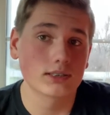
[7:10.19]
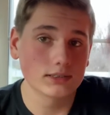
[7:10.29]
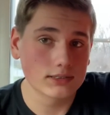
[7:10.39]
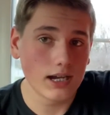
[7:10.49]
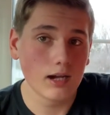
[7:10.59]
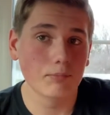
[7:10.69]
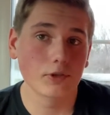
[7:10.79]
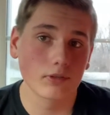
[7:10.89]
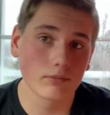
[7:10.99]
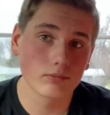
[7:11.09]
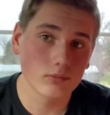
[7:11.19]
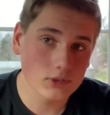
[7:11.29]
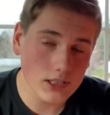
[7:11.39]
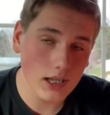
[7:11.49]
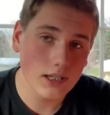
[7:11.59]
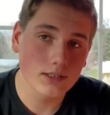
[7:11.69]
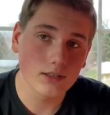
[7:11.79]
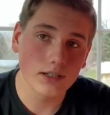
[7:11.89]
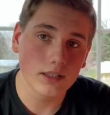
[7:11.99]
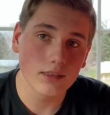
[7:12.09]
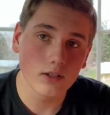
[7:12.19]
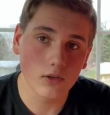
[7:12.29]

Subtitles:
in the top or the sides or anything,